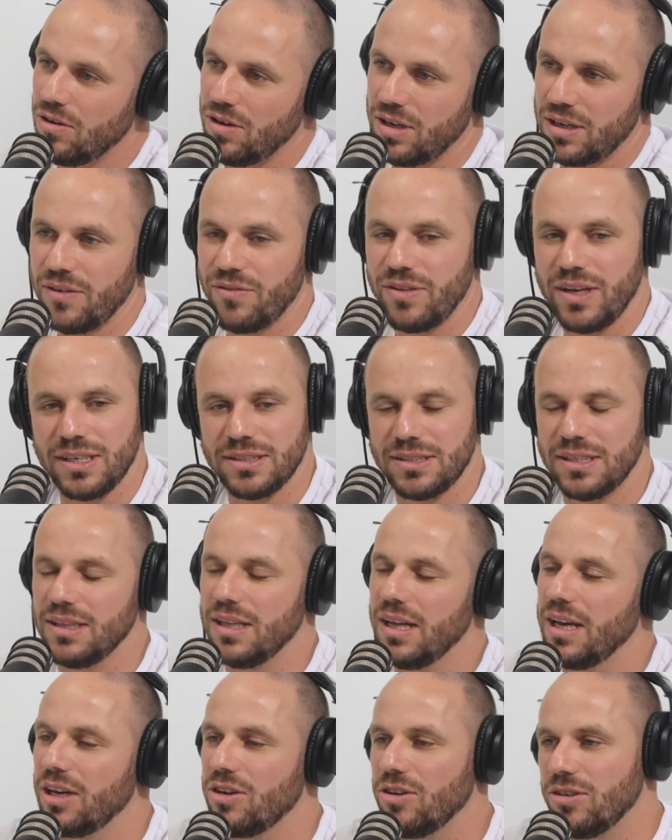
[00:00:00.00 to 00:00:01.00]
Like, if they're
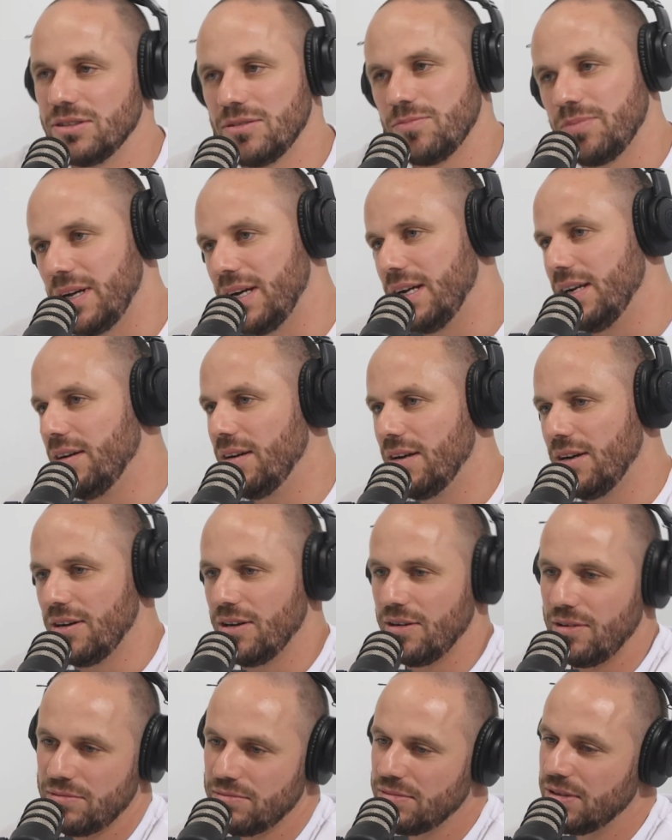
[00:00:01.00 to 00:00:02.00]
sitting there contemplating,
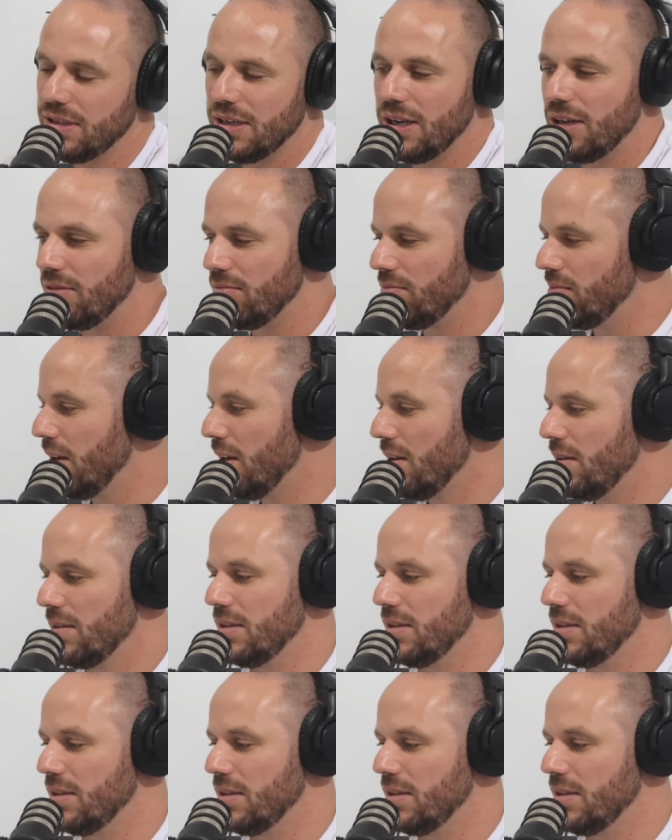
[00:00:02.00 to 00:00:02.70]
oh, you know,